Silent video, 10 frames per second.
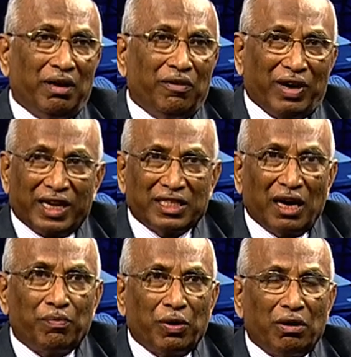For
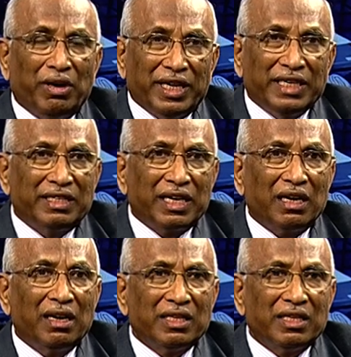example, Intel,